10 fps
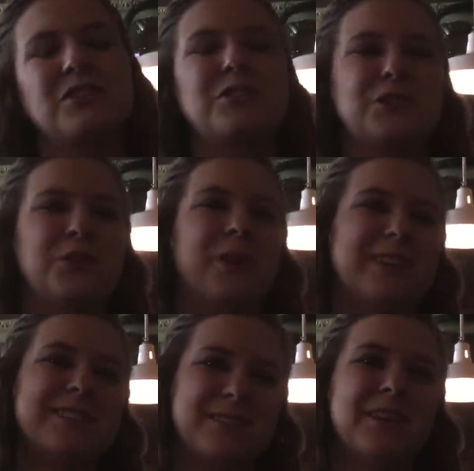Just a
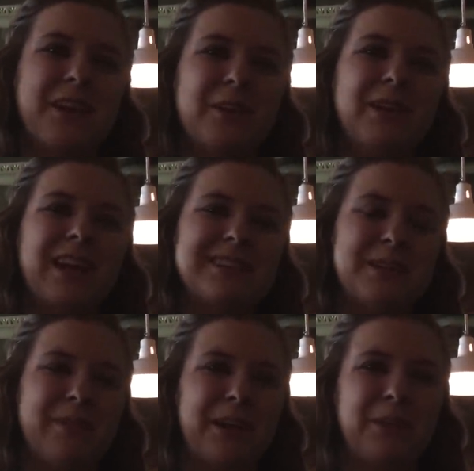choice. Okay. We liked
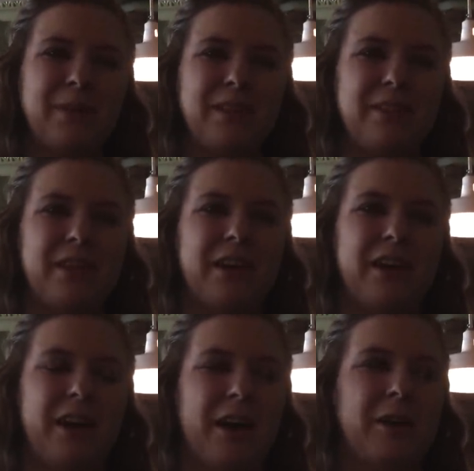it better with the
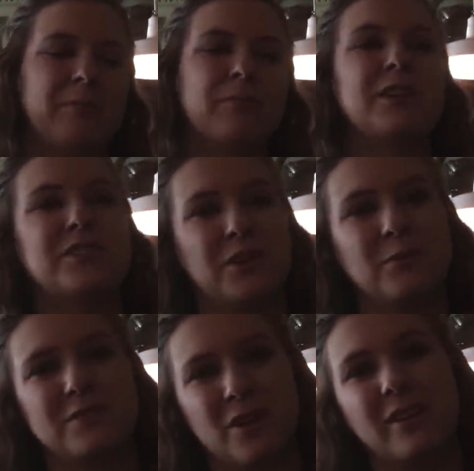um, French
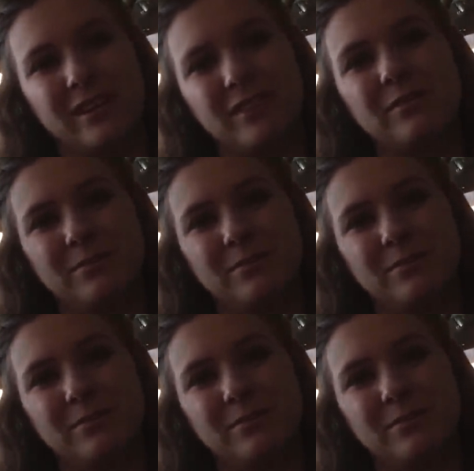toast on it.